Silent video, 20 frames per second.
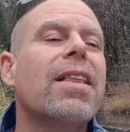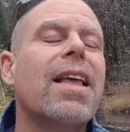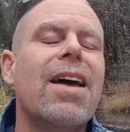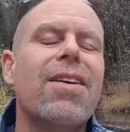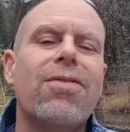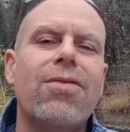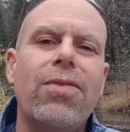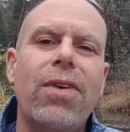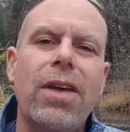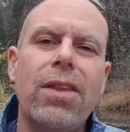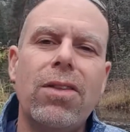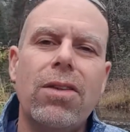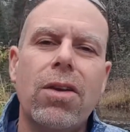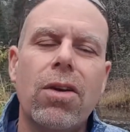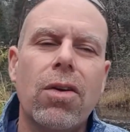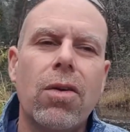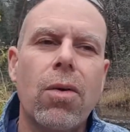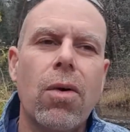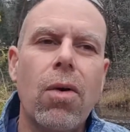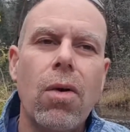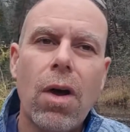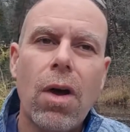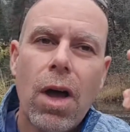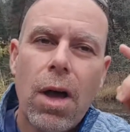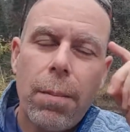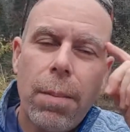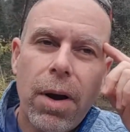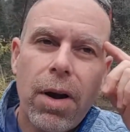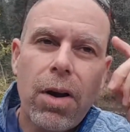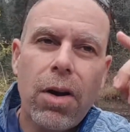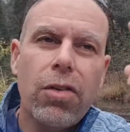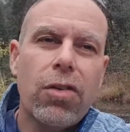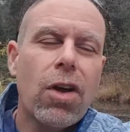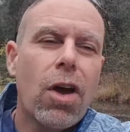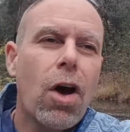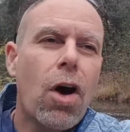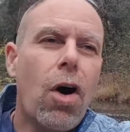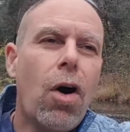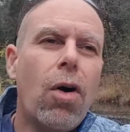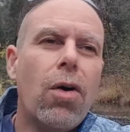that faith to grow, because
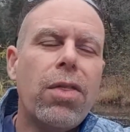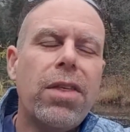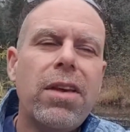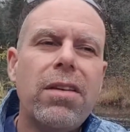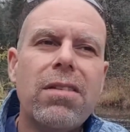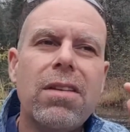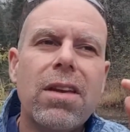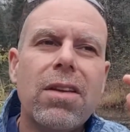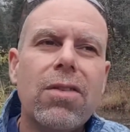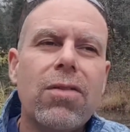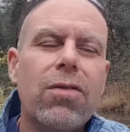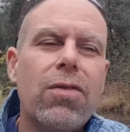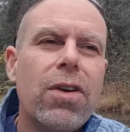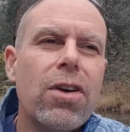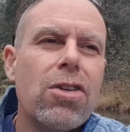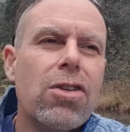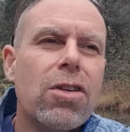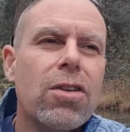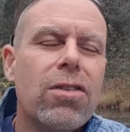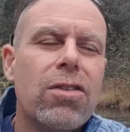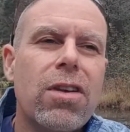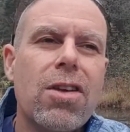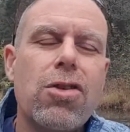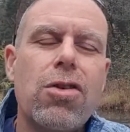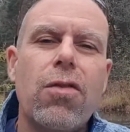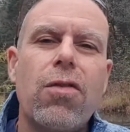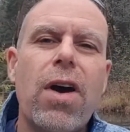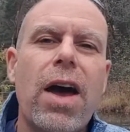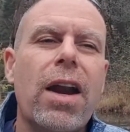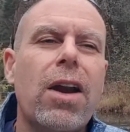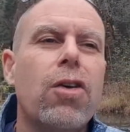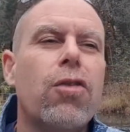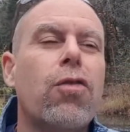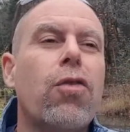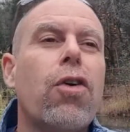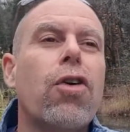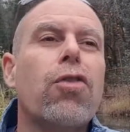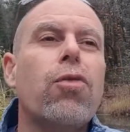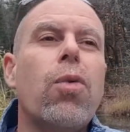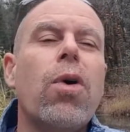all these visions that you've had as
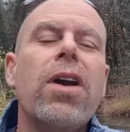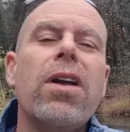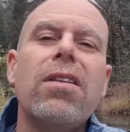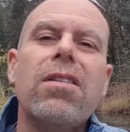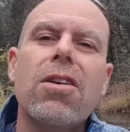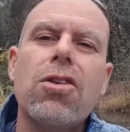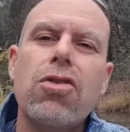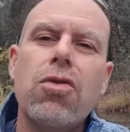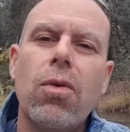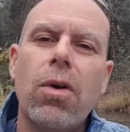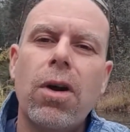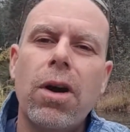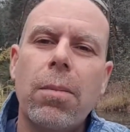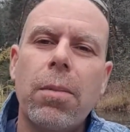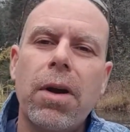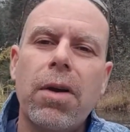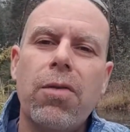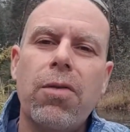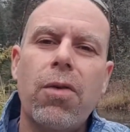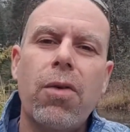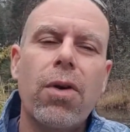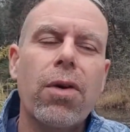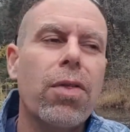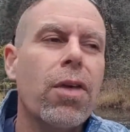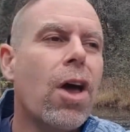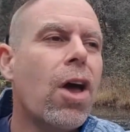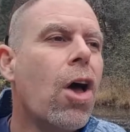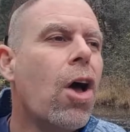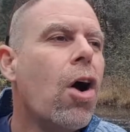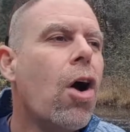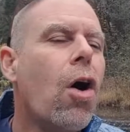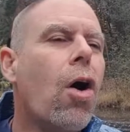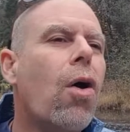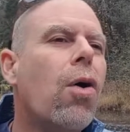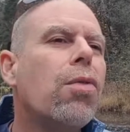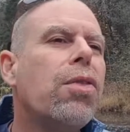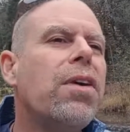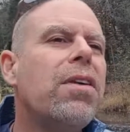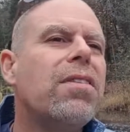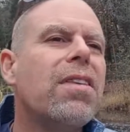far as what is it you want to bring forth, all
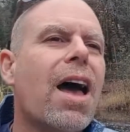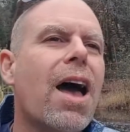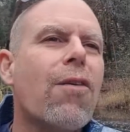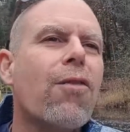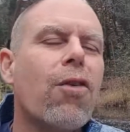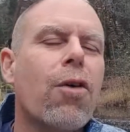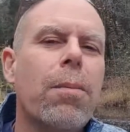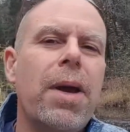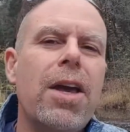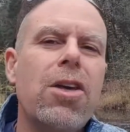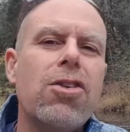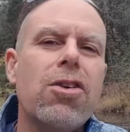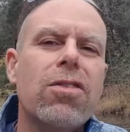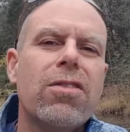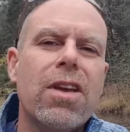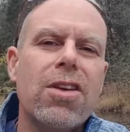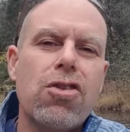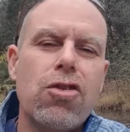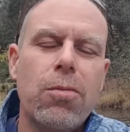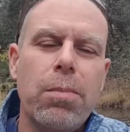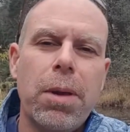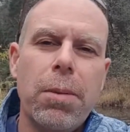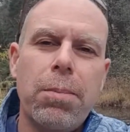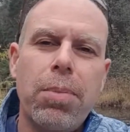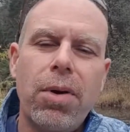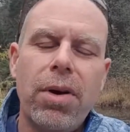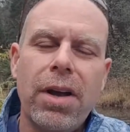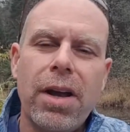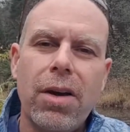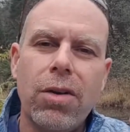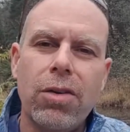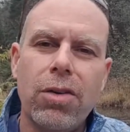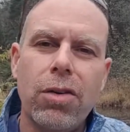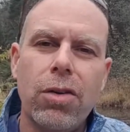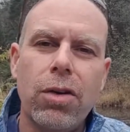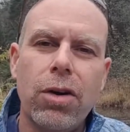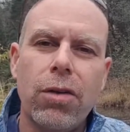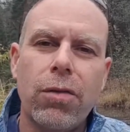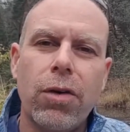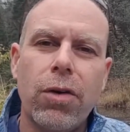these affirmations that you've been putting out in the
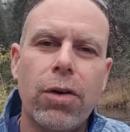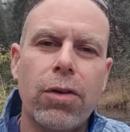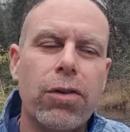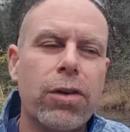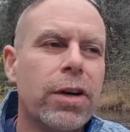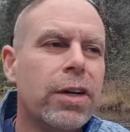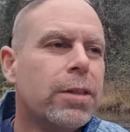universe,